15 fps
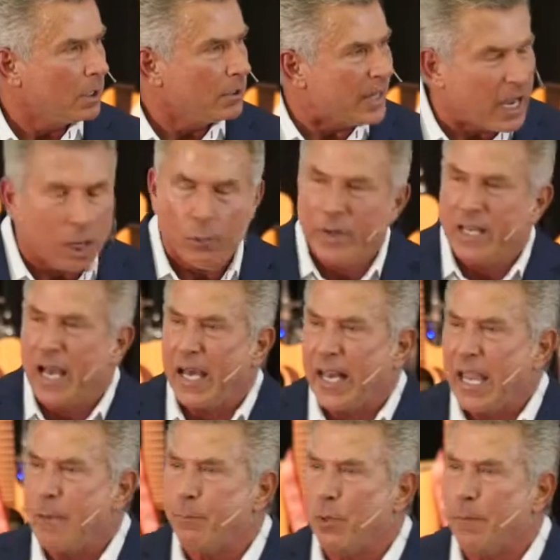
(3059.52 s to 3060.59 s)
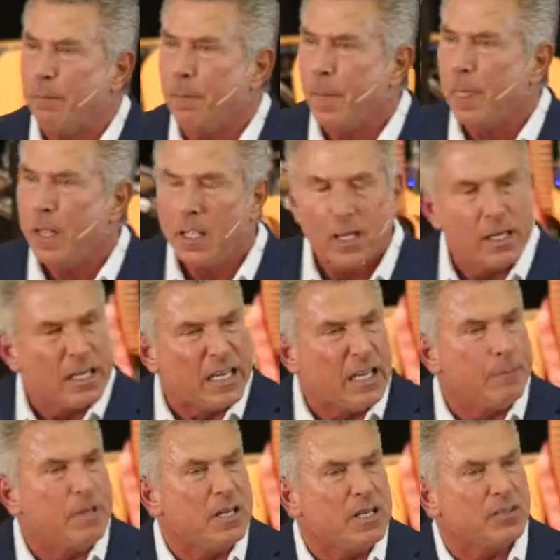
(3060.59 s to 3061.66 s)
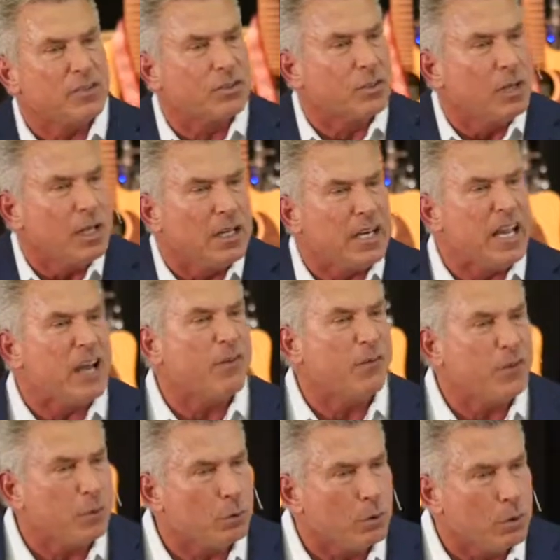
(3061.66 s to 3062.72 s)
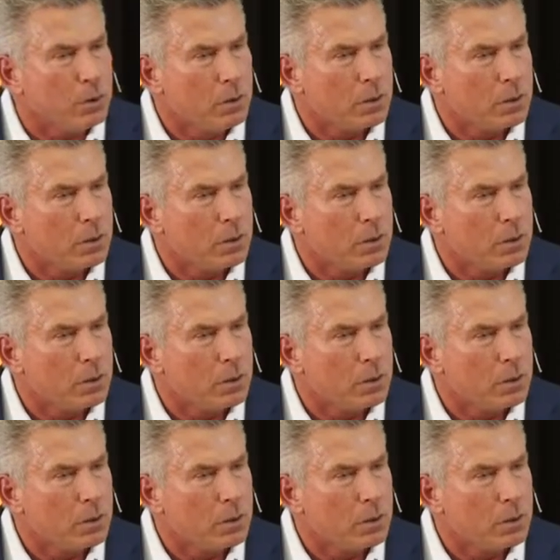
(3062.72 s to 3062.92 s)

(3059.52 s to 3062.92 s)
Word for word: Now we got Abram, him and his nephew